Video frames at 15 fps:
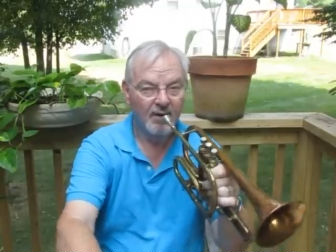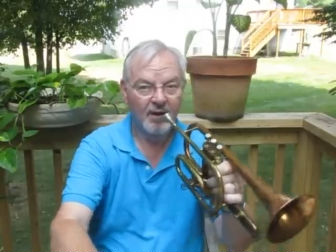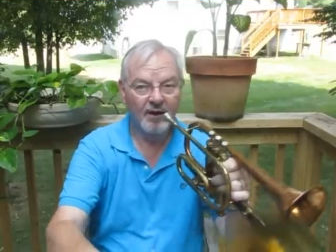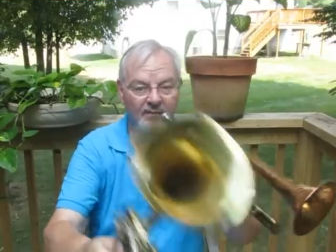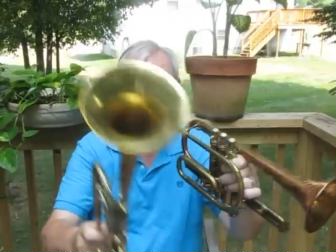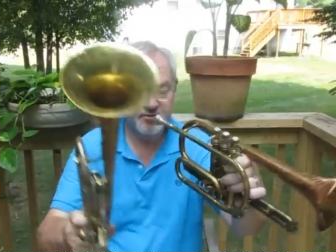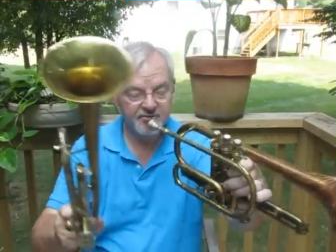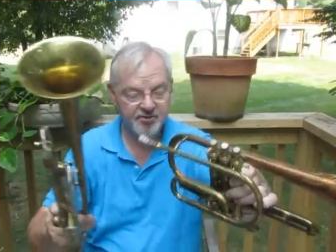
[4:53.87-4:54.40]

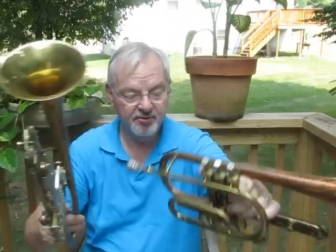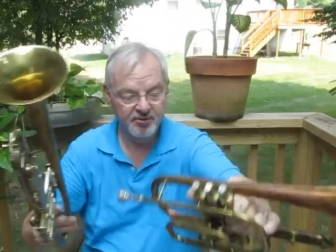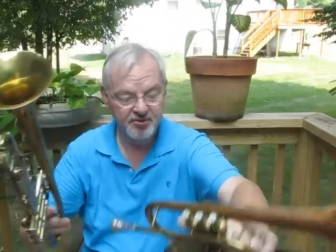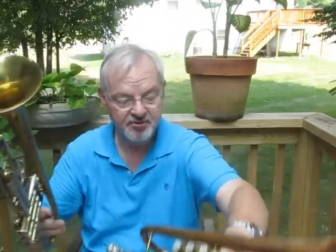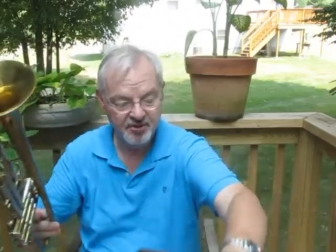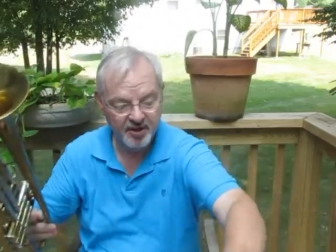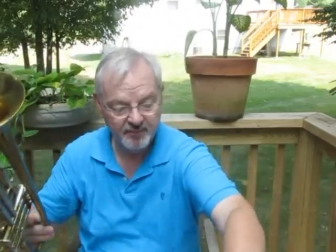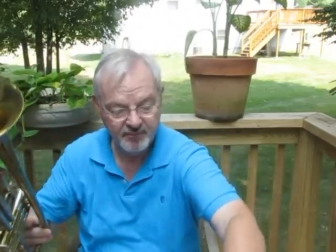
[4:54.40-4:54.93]
right, let's do the
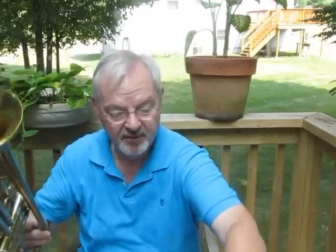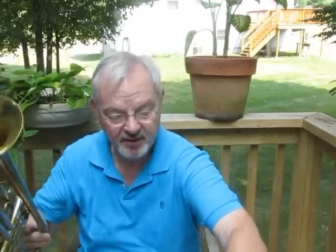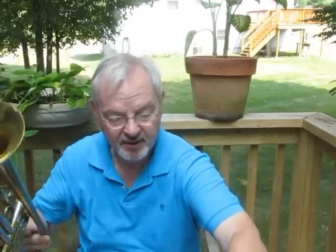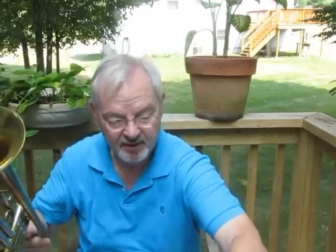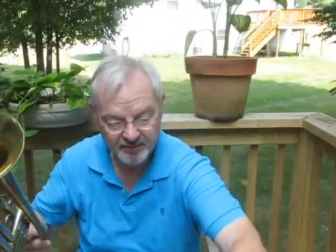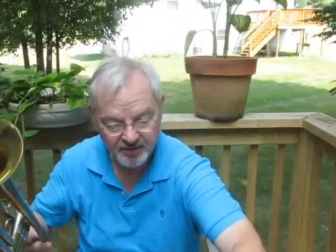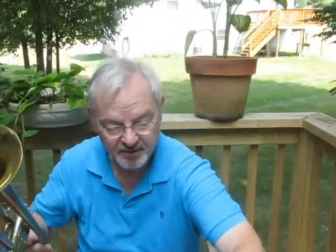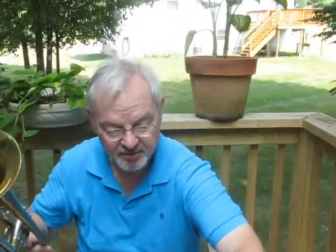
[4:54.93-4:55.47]
same thing
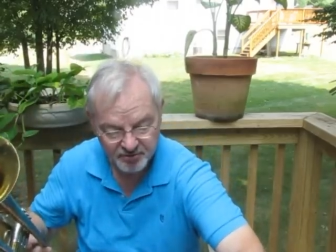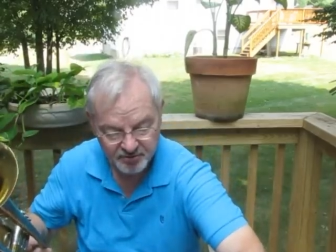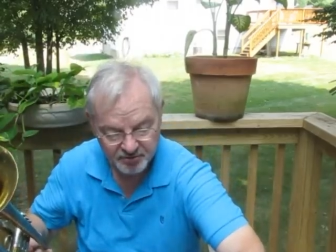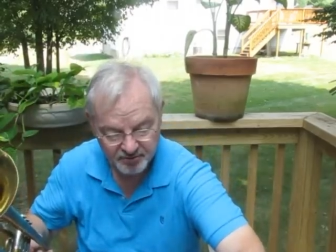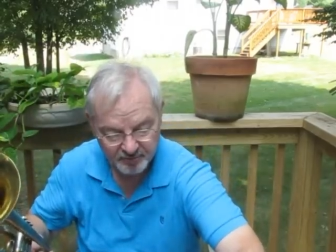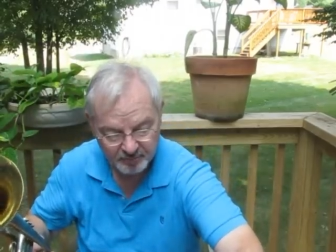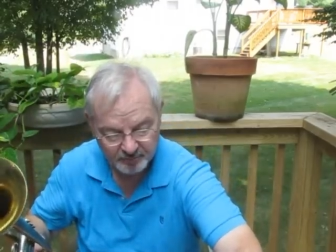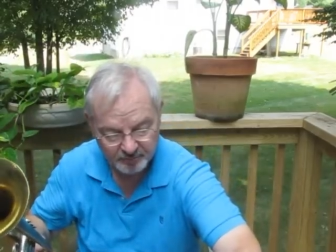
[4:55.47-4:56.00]
on this.